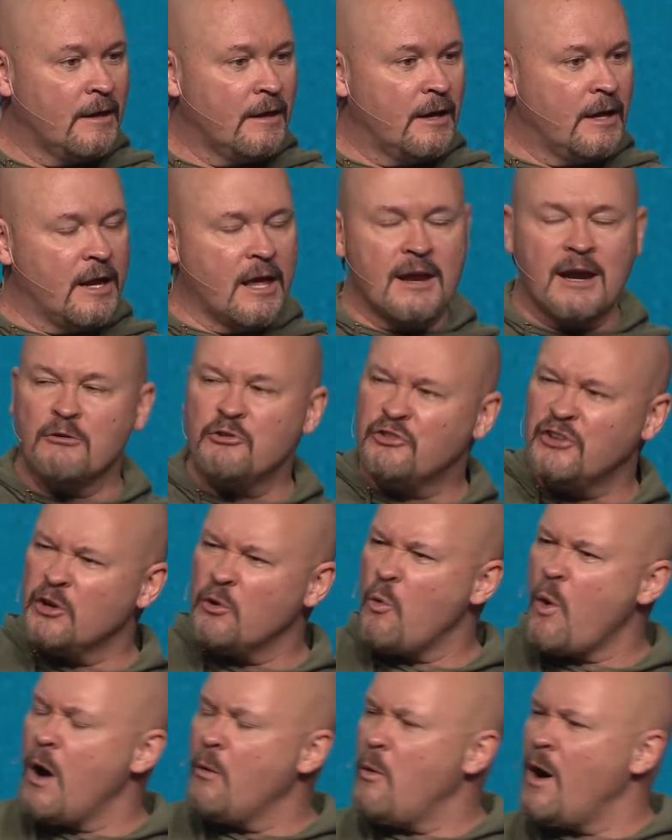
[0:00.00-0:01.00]
and I was thinking,
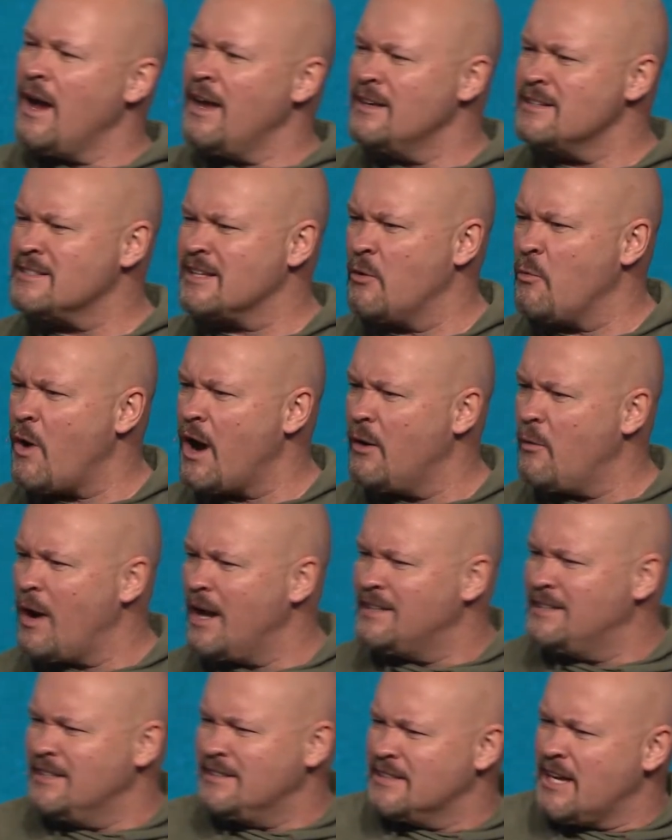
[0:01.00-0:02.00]
why is that? Why
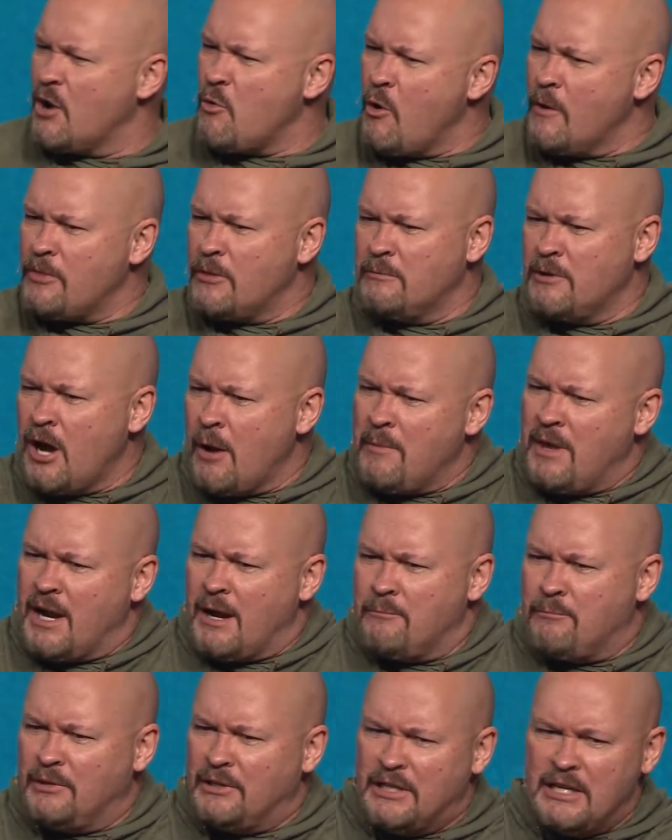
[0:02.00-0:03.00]
didn't I want them to know? I mean, I
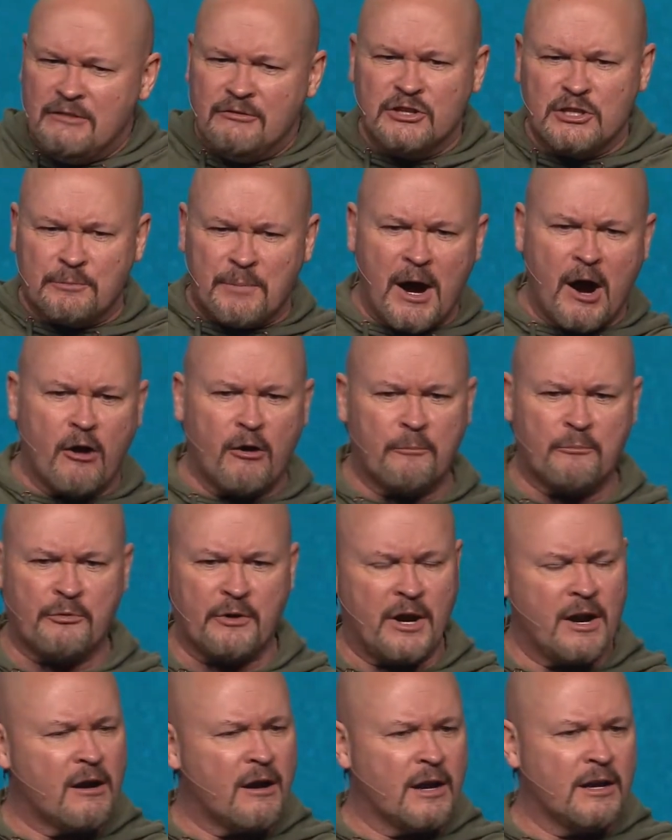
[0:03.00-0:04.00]
believe in the power of
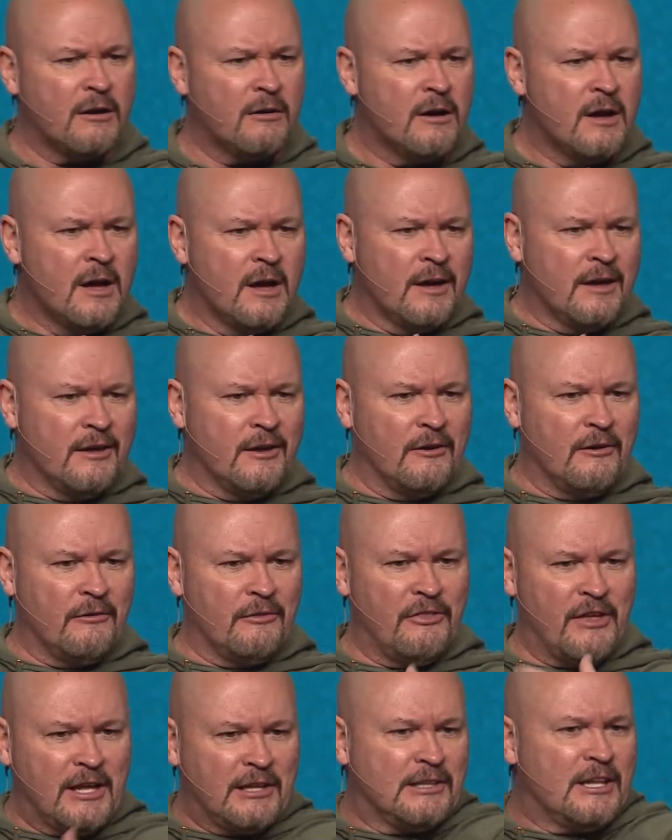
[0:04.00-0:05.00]
prayer. I know, you know,
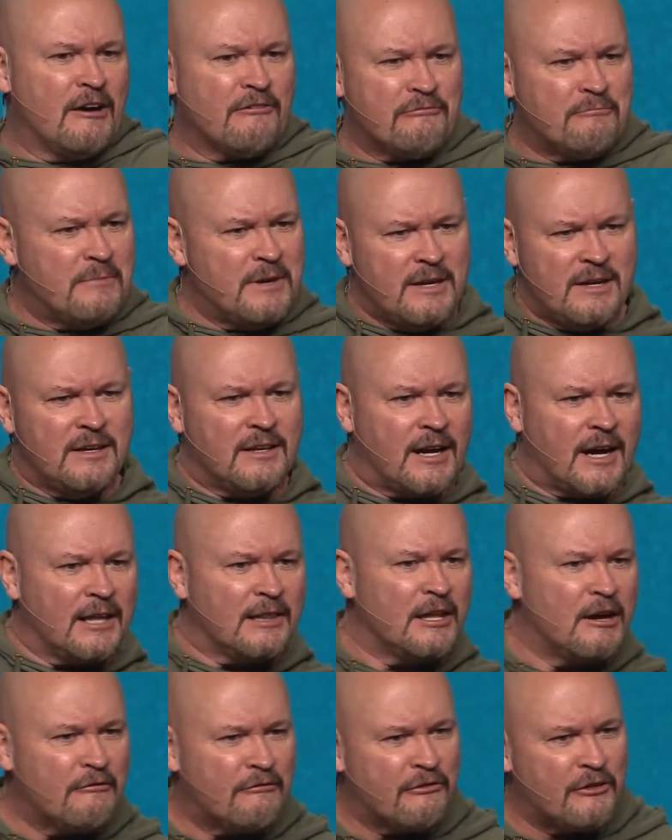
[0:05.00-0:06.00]
they love me and I
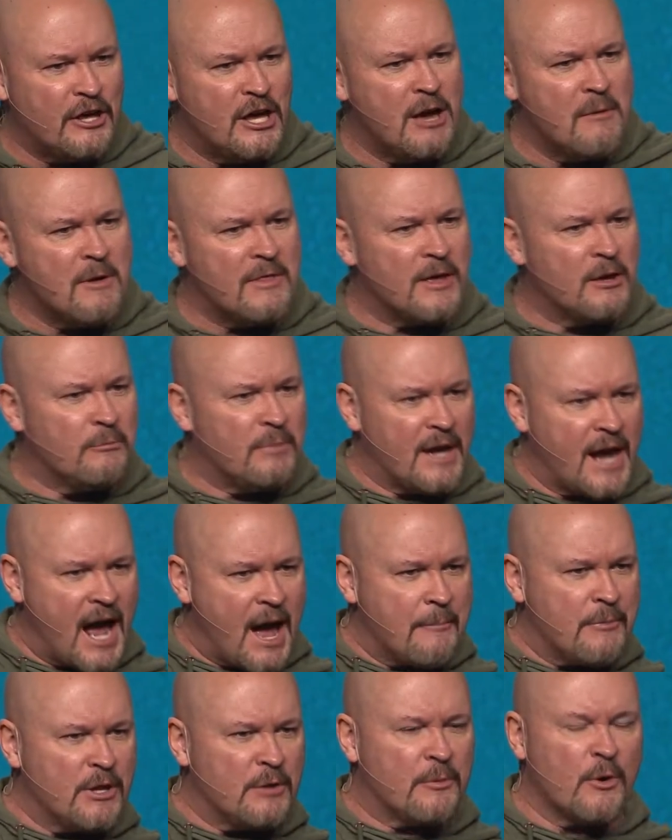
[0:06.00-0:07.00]
love them and they'd be
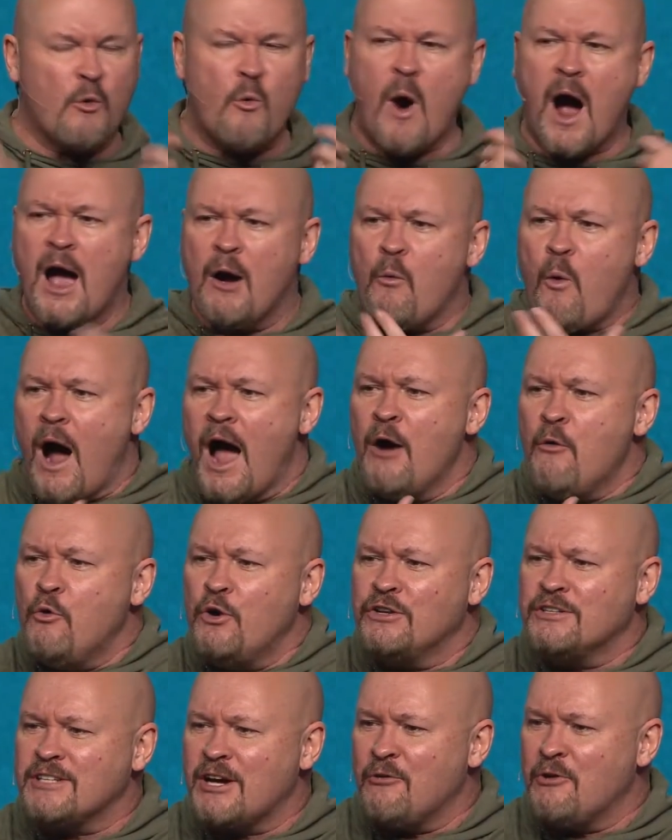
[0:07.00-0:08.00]
happy to pray. Why
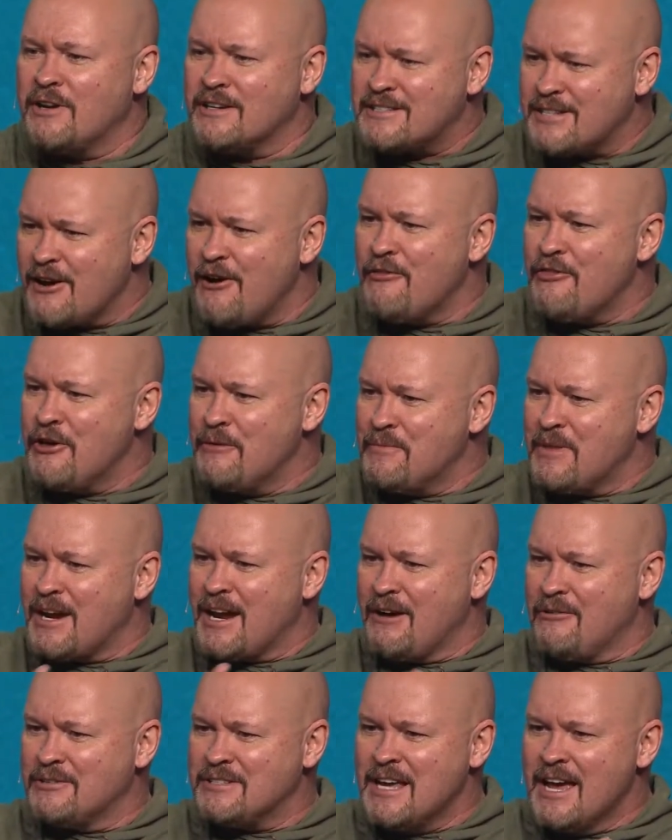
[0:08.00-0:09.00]
wouldn't I want to tell them that
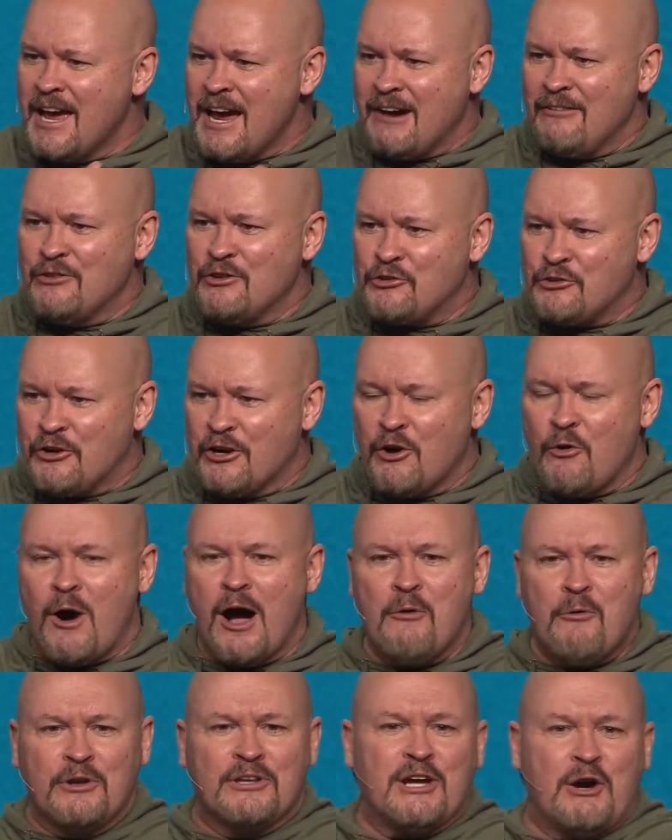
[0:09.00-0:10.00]
I was having the struggle?
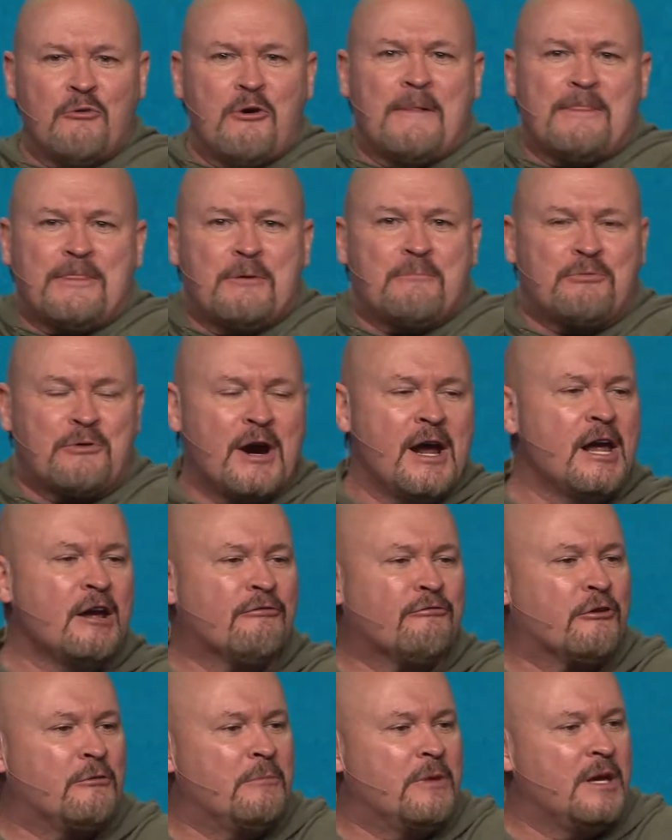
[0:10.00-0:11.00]
Why wouldn't I want them praying
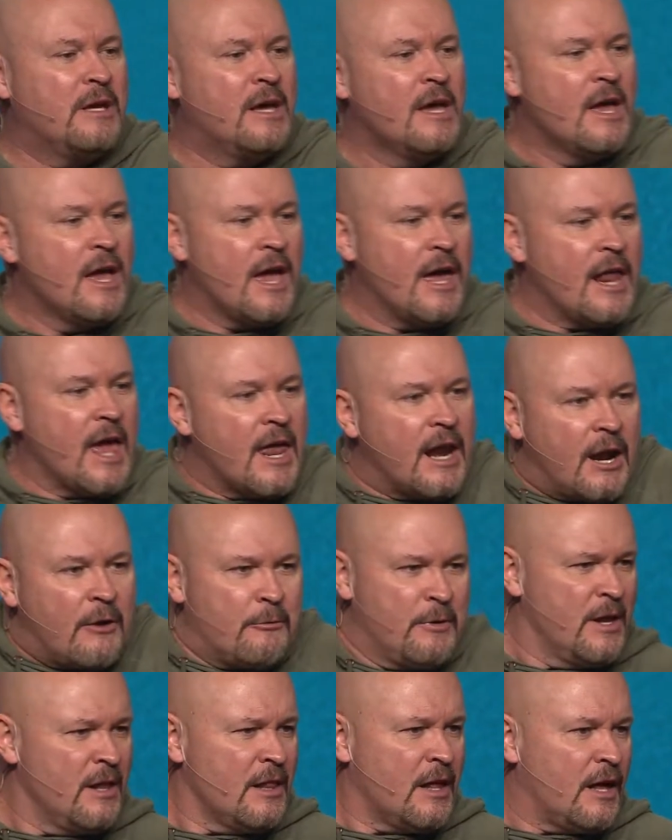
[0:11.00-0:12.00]
for me? And I
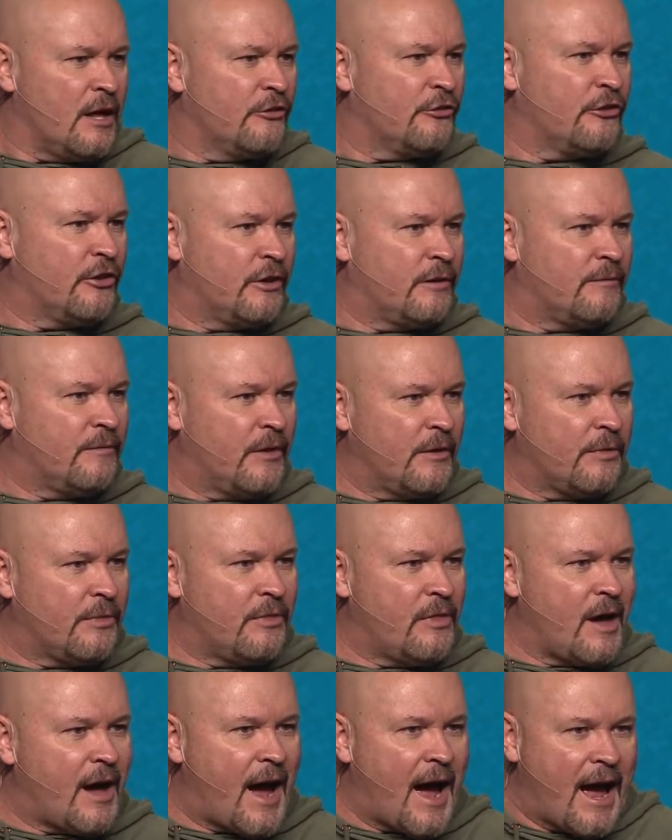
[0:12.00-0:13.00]
realized
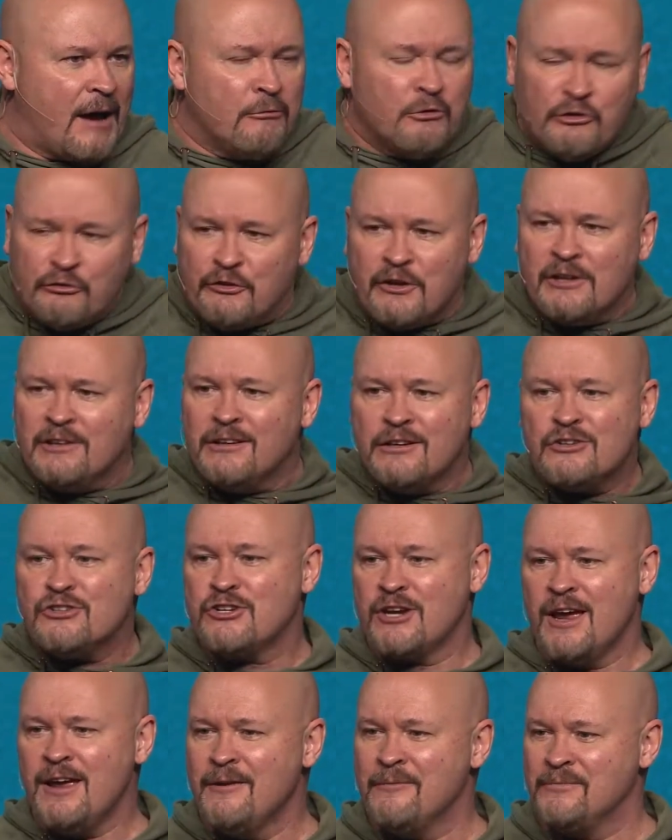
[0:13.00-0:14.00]
that I was feeling
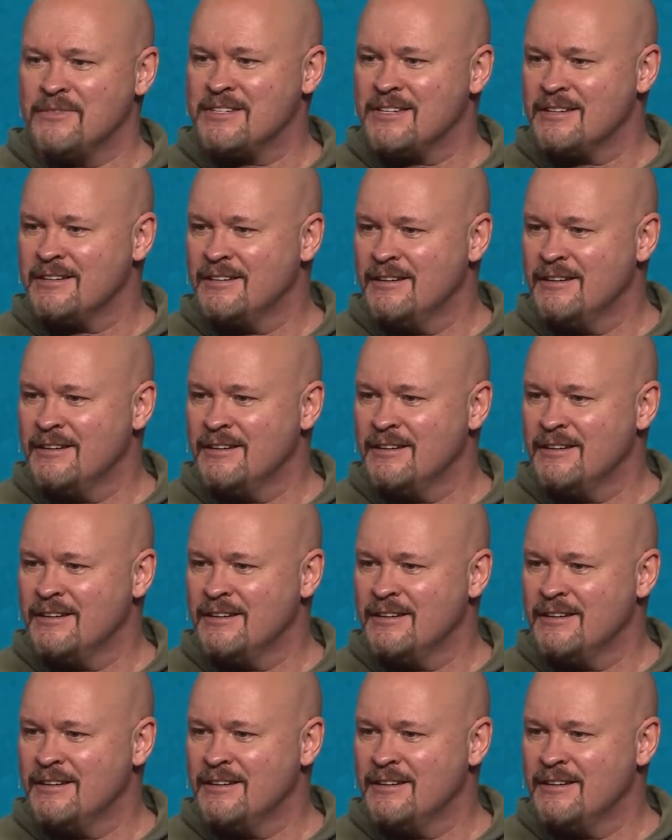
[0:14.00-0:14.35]
ashamed.